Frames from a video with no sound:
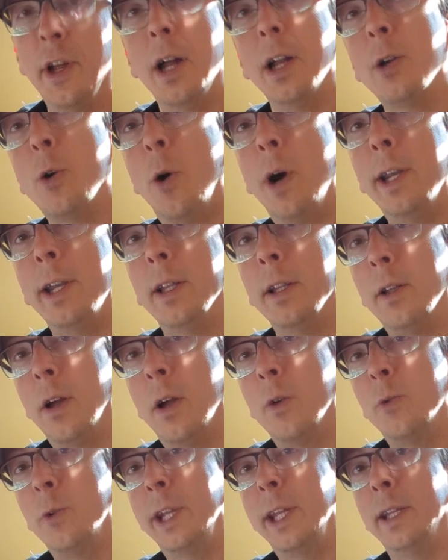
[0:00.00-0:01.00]
not quite
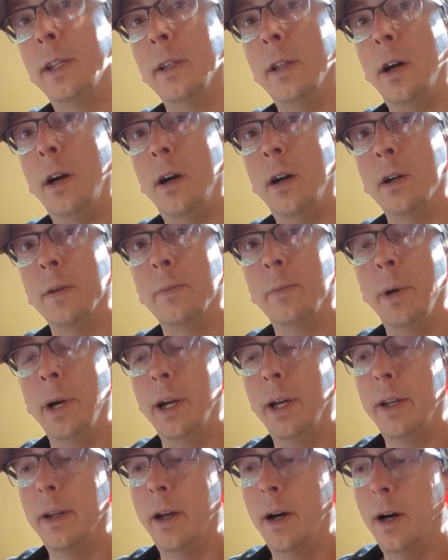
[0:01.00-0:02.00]
a read along,
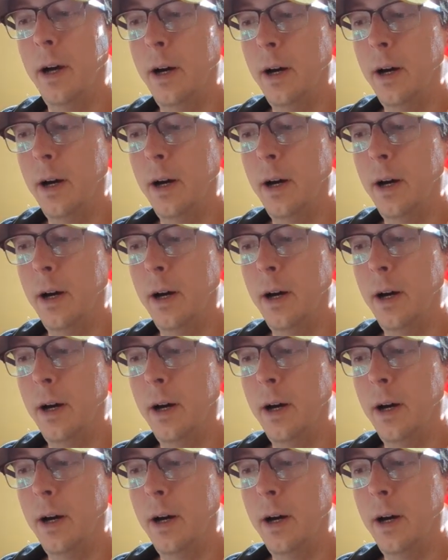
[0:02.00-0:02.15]
but